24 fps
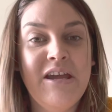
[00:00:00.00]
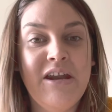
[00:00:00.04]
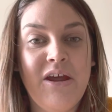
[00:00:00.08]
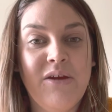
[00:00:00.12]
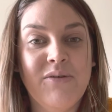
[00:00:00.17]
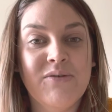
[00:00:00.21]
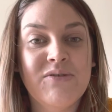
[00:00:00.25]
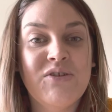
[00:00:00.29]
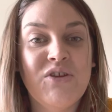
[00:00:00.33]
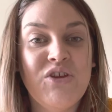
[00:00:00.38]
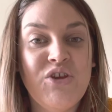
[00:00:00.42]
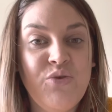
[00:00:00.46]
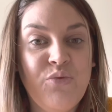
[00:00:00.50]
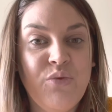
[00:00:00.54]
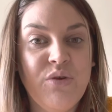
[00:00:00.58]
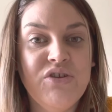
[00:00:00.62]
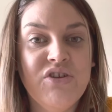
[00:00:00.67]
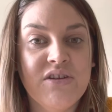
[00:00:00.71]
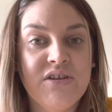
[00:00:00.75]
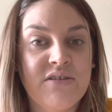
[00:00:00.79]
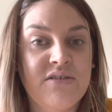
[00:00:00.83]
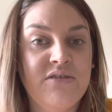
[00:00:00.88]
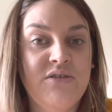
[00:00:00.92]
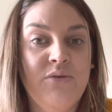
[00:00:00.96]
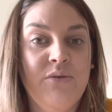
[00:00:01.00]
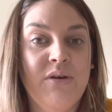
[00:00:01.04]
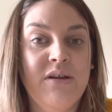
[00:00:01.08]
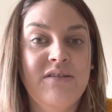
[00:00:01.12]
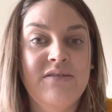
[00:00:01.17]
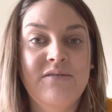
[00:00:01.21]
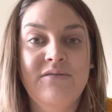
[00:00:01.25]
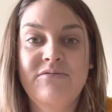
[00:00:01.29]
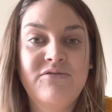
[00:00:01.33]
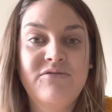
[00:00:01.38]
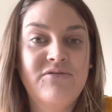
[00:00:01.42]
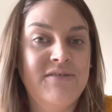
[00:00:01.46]
so you would just do
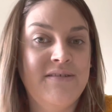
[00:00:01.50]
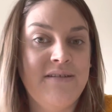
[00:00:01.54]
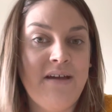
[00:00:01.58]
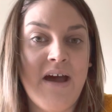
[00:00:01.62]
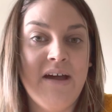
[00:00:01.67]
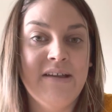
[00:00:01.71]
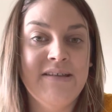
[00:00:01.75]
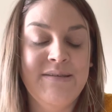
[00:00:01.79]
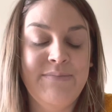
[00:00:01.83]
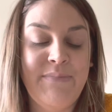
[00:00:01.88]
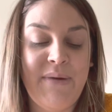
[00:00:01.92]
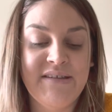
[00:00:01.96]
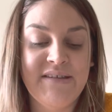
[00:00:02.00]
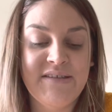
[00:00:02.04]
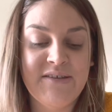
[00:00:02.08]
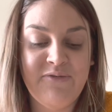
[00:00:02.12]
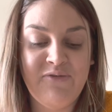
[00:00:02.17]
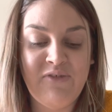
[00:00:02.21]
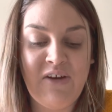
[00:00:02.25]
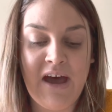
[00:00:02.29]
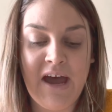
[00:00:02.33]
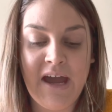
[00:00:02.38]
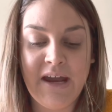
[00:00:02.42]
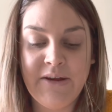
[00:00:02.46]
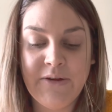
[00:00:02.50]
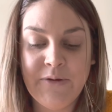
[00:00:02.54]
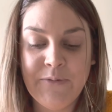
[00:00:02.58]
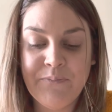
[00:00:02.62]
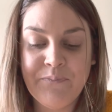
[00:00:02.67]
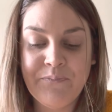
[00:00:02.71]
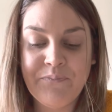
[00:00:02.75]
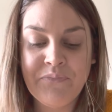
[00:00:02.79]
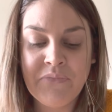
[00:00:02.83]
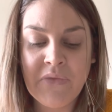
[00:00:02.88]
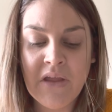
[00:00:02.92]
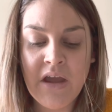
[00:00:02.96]
it unspecified.
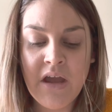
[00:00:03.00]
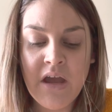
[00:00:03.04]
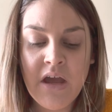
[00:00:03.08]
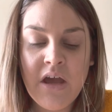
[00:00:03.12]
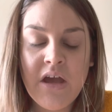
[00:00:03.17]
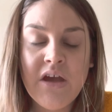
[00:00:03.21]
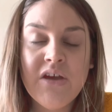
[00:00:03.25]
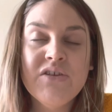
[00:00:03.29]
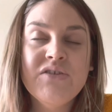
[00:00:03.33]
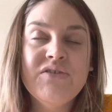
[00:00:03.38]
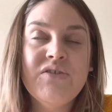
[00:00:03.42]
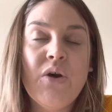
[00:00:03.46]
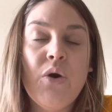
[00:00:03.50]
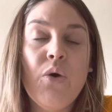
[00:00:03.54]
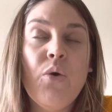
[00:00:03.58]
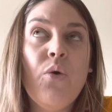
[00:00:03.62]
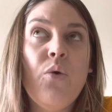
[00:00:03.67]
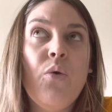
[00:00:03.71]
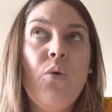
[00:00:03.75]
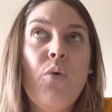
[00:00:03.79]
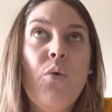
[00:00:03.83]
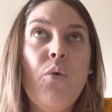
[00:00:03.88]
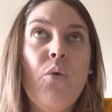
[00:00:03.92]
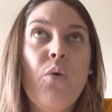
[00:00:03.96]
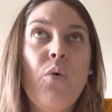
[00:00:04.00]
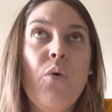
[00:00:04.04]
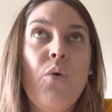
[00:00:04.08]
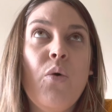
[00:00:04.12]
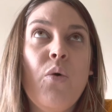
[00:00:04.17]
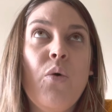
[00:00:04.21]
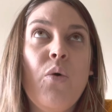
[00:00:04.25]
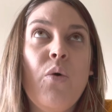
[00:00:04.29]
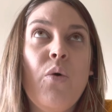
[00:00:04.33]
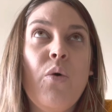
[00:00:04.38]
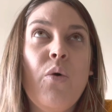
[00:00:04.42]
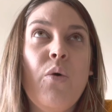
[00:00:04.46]
So
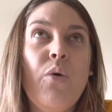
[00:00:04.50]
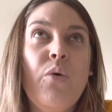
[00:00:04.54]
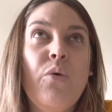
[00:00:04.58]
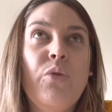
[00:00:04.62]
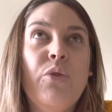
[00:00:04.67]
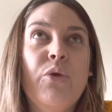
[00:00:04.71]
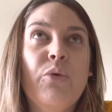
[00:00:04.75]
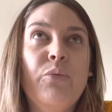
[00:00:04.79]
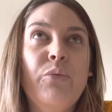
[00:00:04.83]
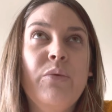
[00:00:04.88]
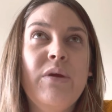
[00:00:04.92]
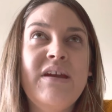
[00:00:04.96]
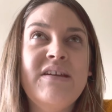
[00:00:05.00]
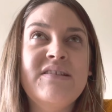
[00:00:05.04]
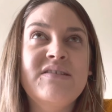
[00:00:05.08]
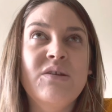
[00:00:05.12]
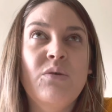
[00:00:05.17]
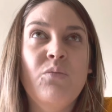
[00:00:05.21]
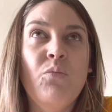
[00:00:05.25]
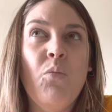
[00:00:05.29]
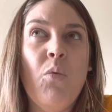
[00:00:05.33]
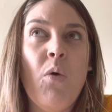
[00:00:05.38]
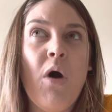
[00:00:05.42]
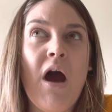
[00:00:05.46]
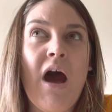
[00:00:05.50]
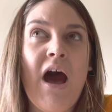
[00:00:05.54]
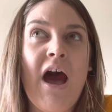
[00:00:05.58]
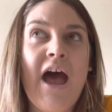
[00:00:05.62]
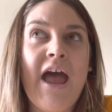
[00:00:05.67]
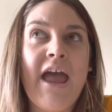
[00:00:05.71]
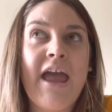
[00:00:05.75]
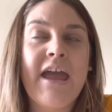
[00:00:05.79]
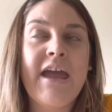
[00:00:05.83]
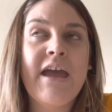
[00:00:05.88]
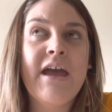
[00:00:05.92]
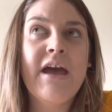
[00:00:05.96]
the reason
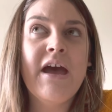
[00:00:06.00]
why